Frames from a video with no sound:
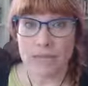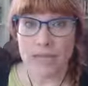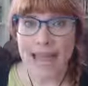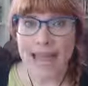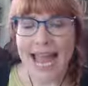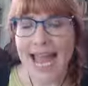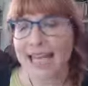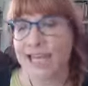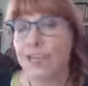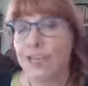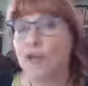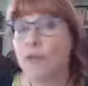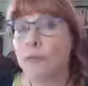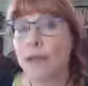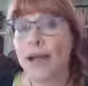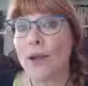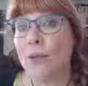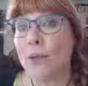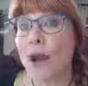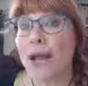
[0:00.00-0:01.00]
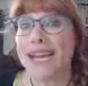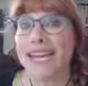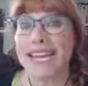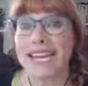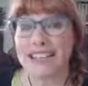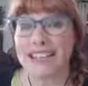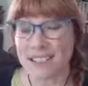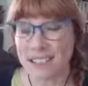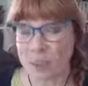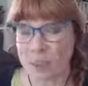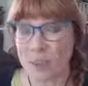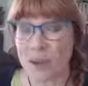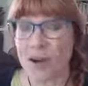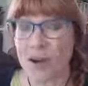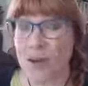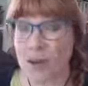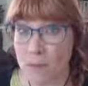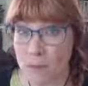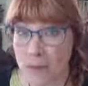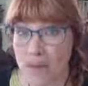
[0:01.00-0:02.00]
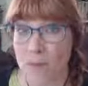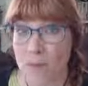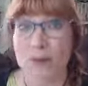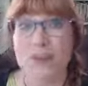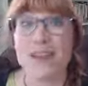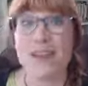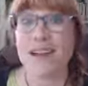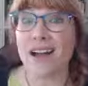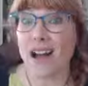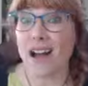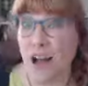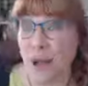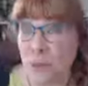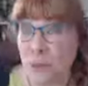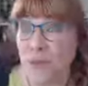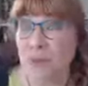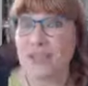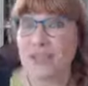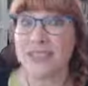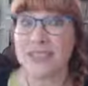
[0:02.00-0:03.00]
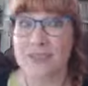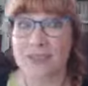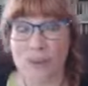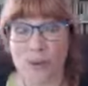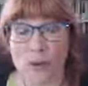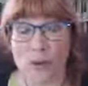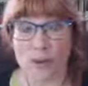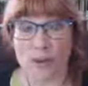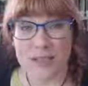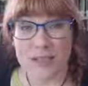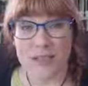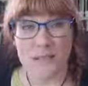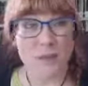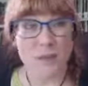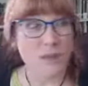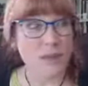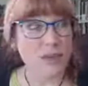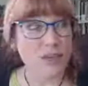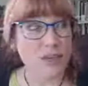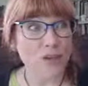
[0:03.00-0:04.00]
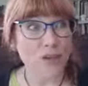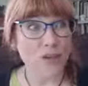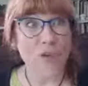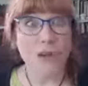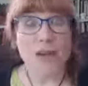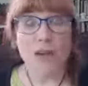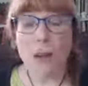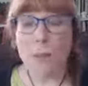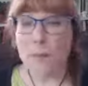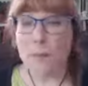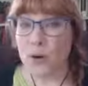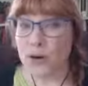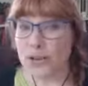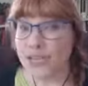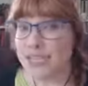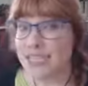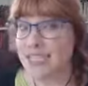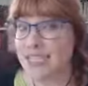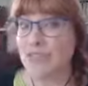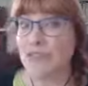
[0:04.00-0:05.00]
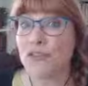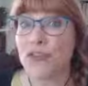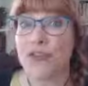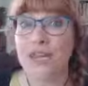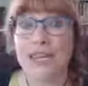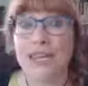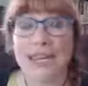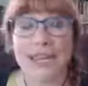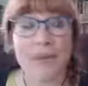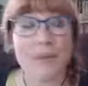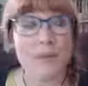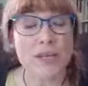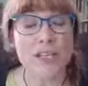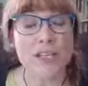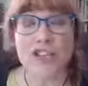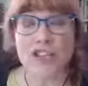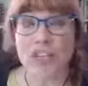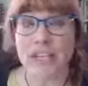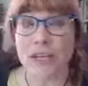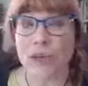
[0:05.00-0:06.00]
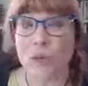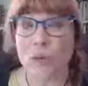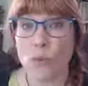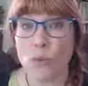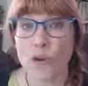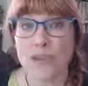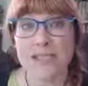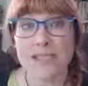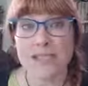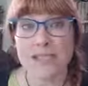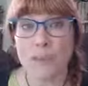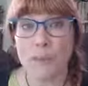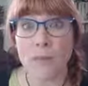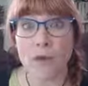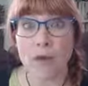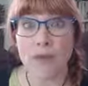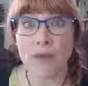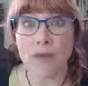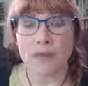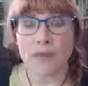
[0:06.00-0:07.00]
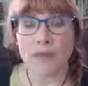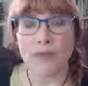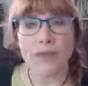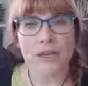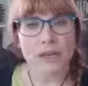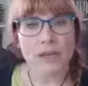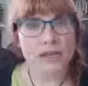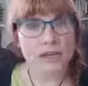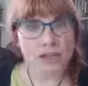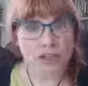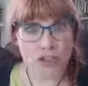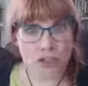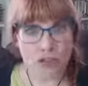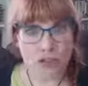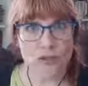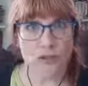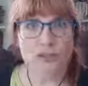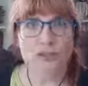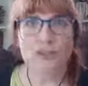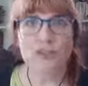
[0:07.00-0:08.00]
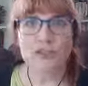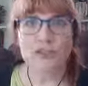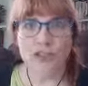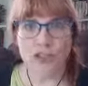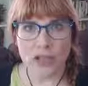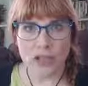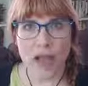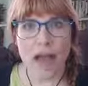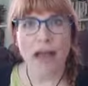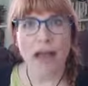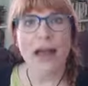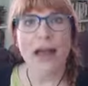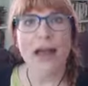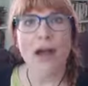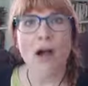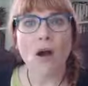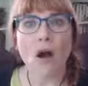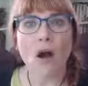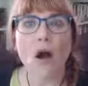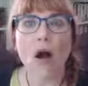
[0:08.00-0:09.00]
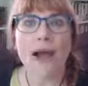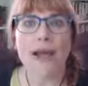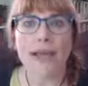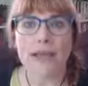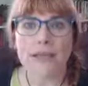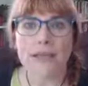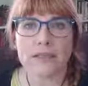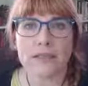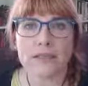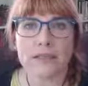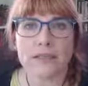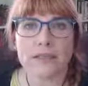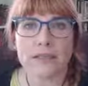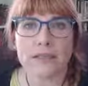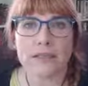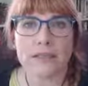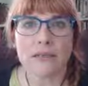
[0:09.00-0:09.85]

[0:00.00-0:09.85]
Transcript: And you might want to experiment with a couple different ones. Maybe you put a different image in once a month, June, July, August.